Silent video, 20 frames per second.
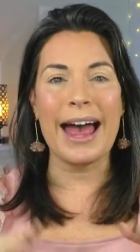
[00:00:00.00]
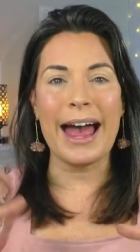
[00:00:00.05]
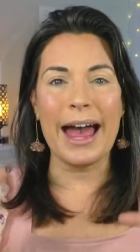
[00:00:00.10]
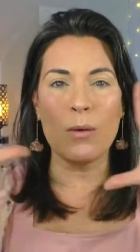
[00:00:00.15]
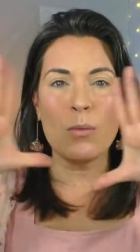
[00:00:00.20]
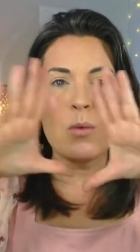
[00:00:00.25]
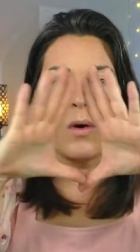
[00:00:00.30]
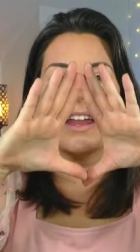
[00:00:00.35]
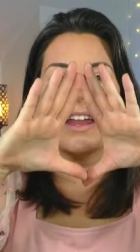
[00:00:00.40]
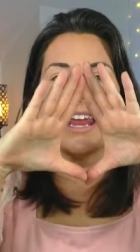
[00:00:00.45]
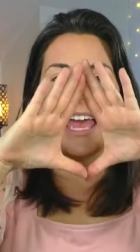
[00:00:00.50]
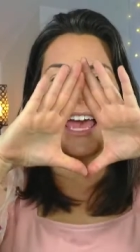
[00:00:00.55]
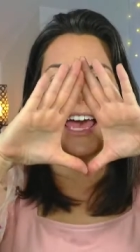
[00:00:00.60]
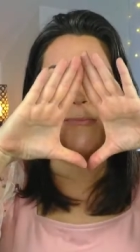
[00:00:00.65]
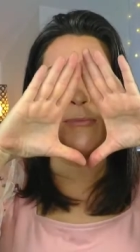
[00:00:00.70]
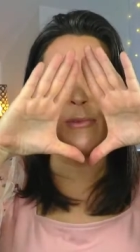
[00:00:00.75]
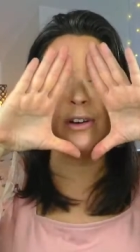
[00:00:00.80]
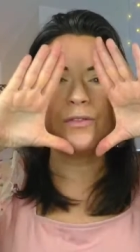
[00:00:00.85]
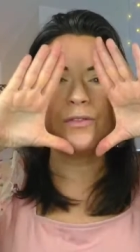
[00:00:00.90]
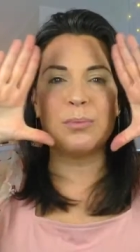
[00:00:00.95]
I want to
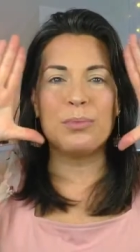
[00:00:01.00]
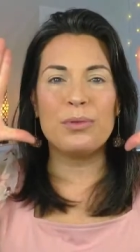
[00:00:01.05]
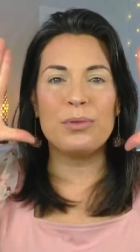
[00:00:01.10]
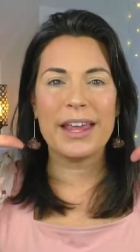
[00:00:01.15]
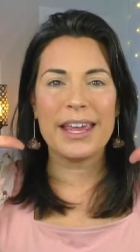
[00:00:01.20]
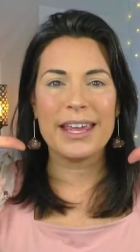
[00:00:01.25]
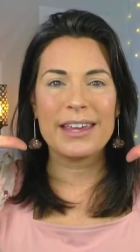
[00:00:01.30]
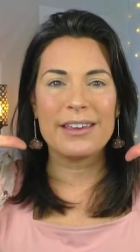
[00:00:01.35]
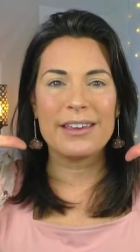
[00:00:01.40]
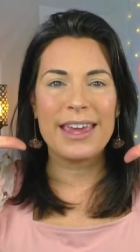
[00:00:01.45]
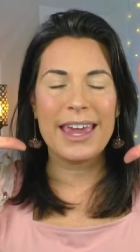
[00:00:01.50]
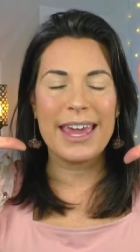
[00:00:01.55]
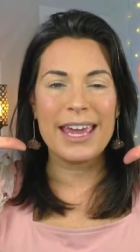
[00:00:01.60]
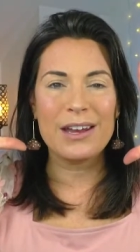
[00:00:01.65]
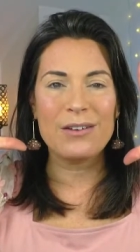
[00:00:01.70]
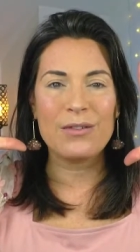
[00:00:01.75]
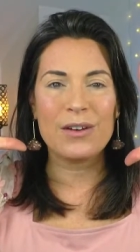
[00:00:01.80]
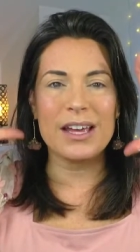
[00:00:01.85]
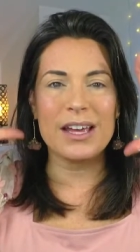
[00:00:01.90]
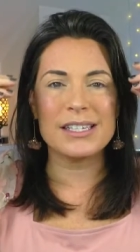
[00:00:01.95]
have more of a blank
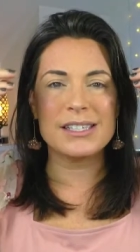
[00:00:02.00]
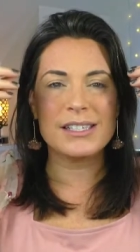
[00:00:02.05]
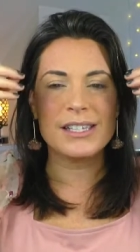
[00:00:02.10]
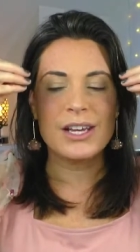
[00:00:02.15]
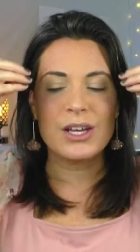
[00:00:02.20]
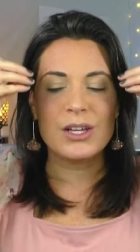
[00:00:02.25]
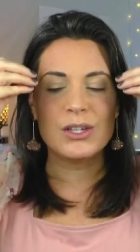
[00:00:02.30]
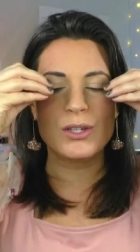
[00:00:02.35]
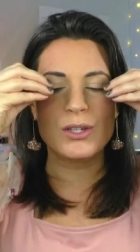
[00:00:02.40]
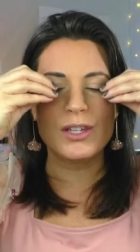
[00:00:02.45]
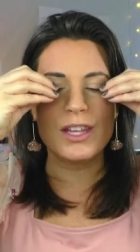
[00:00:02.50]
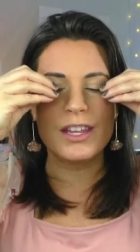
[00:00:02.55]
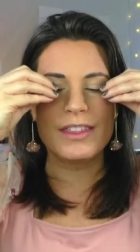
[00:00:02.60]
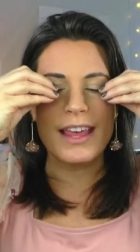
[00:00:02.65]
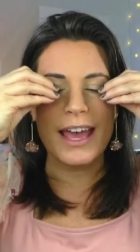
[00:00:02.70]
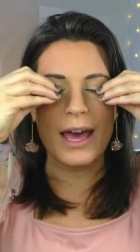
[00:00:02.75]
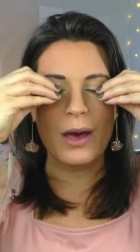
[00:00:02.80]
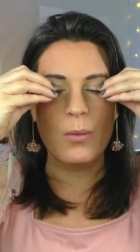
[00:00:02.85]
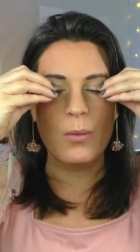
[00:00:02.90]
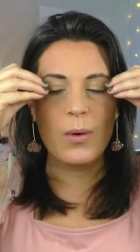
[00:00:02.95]
canvas so
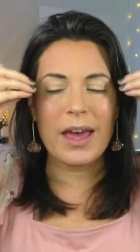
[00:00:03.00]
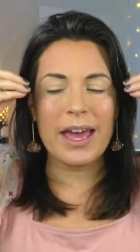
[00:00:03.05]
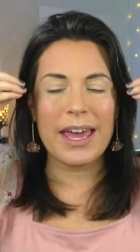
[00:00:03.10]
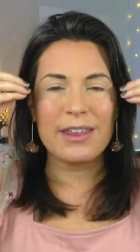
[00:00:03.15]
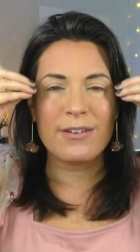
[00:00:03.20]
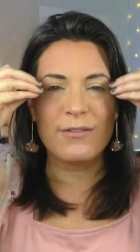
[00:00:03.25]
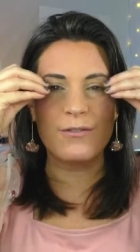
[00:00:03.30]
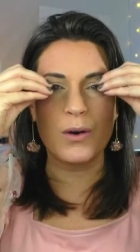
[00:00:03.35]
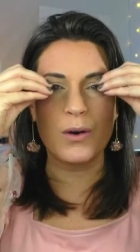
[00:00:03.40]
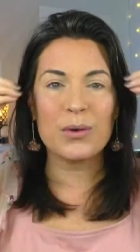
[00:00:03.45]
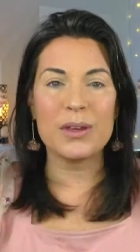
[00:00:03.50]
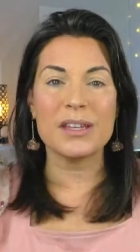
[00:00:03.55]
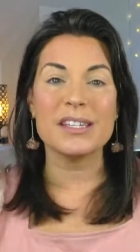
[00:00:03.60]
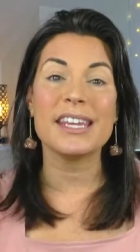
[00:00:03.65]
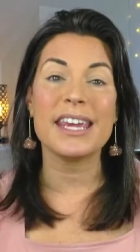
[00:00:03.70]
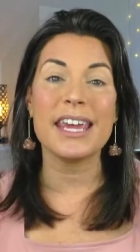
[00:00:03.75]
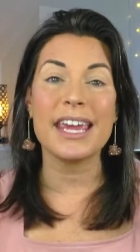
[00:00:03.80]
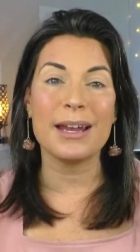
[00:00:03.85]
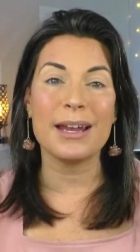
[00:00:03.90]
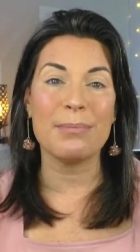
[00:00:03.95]
that way the
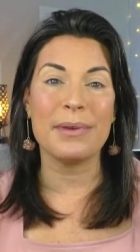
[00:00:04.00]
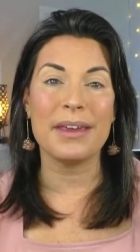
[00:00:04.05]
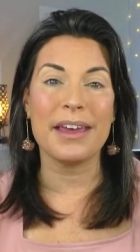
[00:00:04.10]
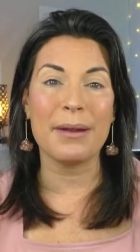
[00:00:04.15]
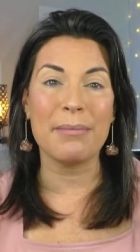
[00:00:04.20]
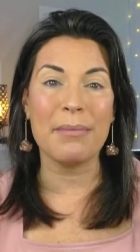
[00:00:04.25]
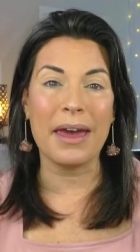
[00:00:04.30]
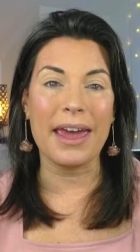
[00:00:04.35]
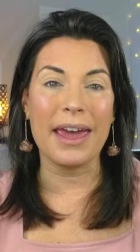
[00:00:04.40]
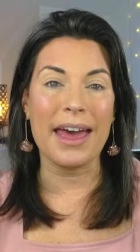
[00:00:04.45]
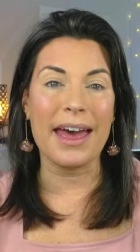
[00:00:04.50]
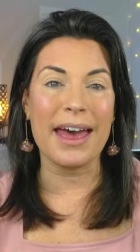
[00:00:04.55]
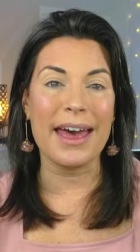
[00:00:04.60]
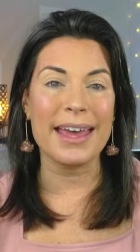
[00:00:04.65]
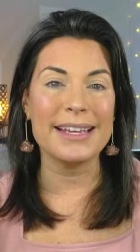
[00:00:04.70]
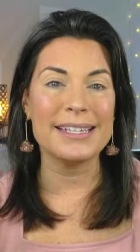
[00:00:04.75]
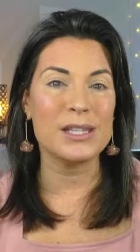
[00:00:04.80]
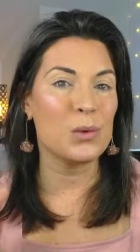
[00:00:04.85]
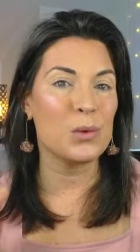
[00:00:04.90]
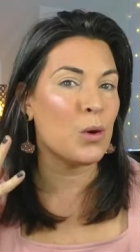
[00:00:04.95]
focus can be on my
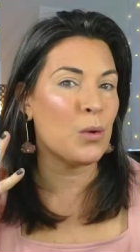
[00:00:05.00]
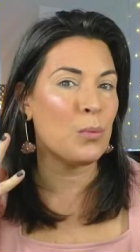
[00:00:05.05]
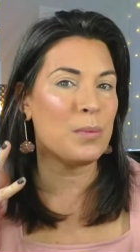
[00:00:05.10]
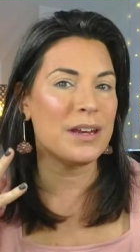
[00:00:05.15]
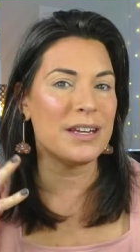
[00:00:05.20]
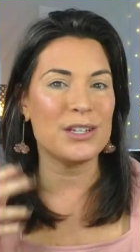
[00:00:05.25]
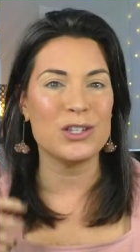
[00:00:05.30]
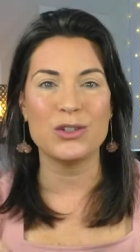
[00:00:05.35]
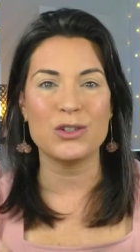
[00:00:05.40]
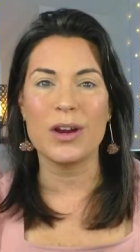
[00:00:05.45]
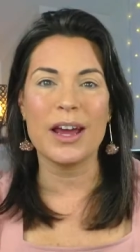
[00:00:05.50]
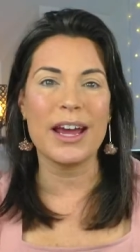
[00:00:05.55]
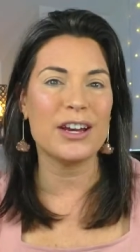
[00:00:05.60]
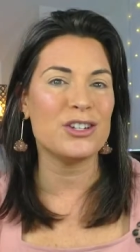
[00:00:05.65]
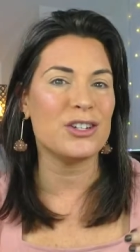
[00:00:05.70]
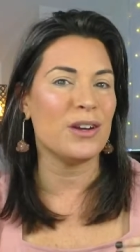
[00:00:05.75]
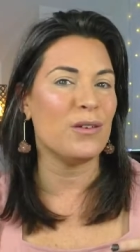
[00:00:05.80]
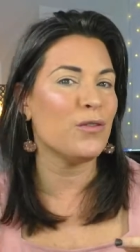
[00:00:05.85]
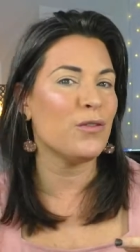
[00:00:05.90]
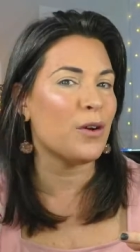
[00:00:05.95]
eyes. There won't be
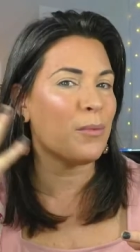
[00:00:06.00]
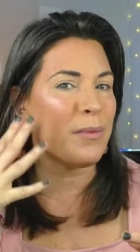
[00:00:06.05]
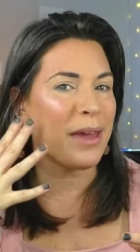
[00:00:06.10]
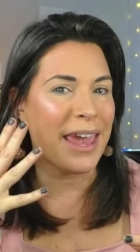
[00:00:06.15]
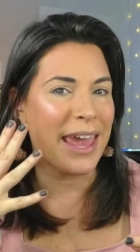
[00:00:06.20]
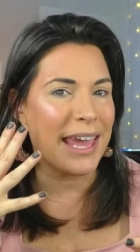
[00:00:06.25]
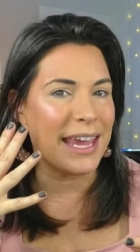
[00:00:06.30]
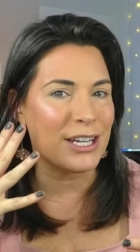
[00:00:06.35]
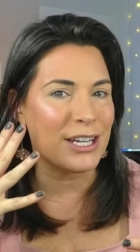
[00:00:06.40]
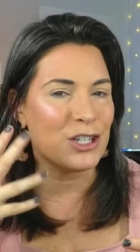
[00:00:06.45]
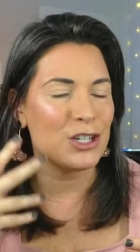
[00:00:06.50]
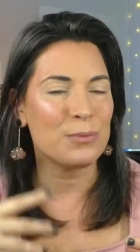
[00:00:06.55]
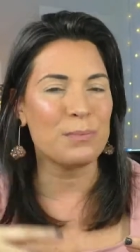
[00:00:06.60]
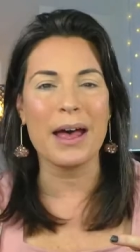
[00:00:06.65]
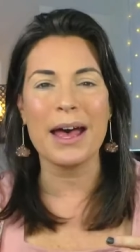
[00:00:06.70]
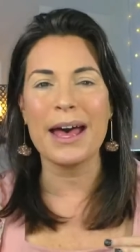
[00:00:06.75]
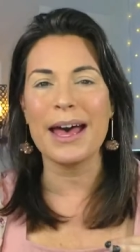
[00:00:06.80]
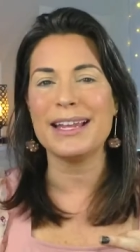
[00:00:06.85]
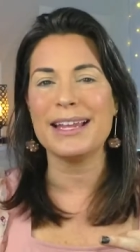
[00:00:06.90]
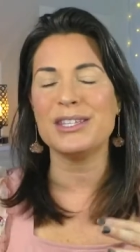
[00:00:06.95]
distraction from my age
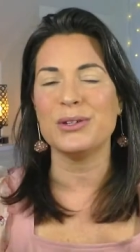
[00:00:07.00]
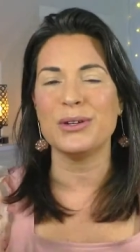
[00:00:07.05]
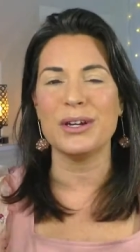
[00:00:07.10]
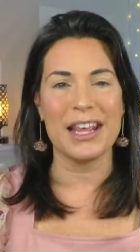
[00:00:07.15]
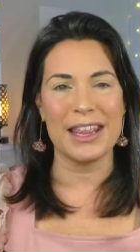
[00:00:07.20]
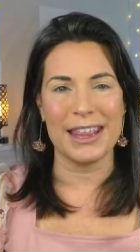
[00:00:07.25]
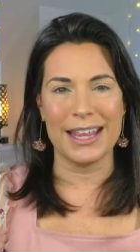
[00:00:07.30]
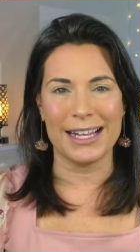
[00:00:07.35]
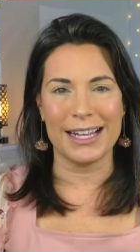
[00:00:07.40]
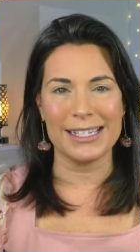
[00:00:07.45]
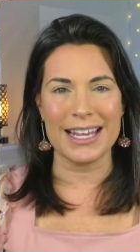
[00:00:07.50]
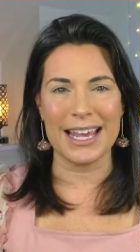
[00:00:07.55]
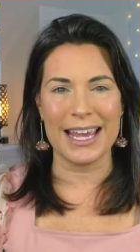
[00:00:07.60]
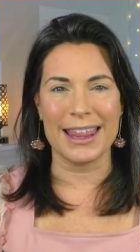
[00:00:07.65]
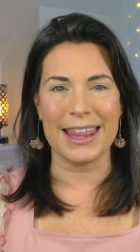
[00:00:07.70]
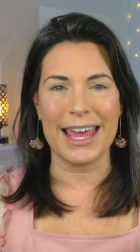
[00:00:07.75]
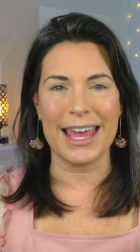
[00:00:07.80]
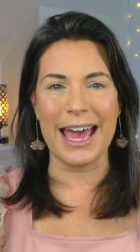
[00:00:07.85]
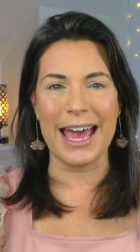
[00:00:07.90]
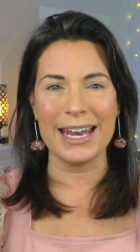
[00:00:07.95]
spots or anything
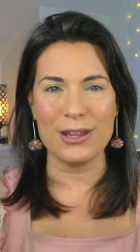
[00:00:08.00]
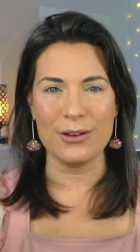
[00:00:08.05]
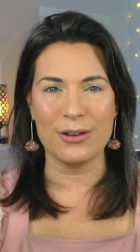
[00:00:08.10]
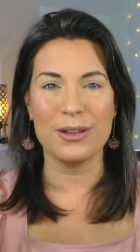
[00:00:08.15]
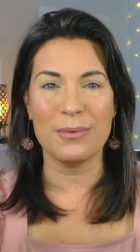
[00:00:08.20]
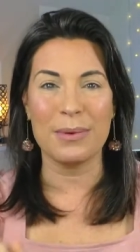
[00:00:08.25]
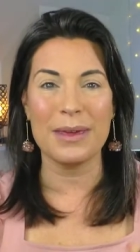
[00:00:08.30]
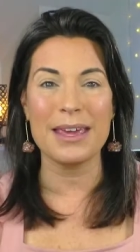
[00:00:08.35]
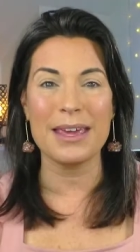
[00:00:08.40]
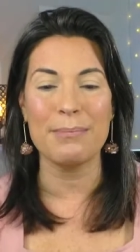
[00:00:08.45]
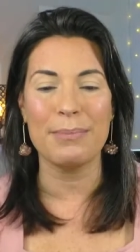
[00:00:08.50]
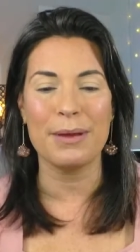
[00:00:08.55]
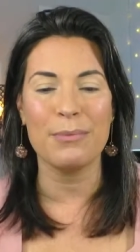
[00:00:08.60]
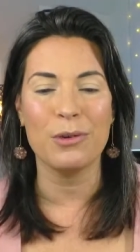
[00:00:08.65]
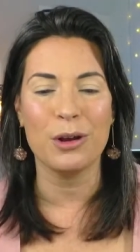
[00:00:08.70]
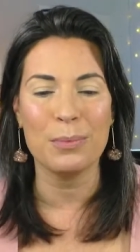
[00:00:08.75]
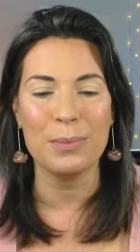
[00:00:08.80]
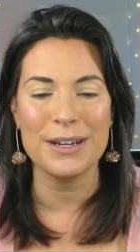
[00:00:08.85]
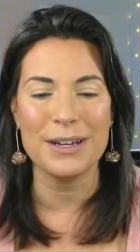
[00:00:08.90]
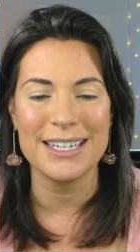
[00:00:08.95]
like that. You could be a bit
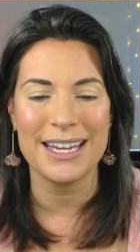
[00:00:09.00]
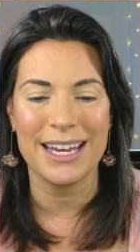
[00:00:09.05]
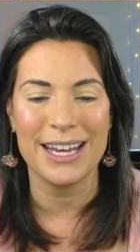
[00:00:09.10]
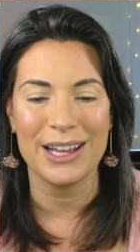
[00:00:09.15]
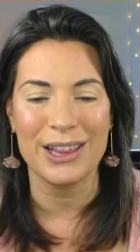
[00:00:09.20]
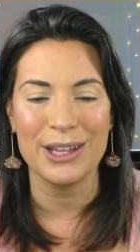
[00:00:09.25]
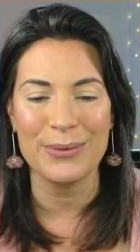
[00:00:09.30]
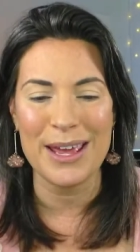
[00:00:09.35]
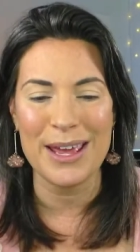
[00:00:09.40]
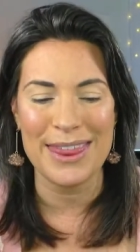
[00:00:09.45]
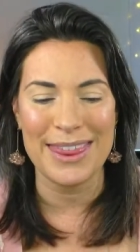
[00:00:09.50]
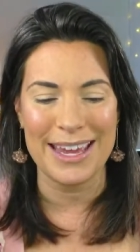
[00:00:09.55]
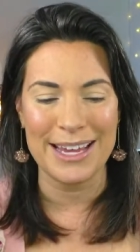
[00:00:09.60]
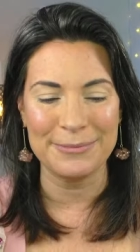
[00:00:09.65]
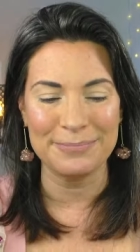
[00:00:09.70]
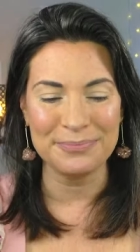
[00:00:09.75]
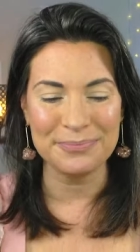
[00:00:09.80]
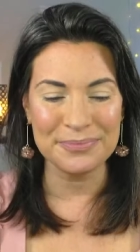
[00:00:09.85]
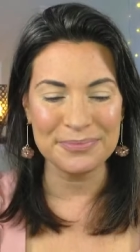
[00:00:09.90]
more particular with it.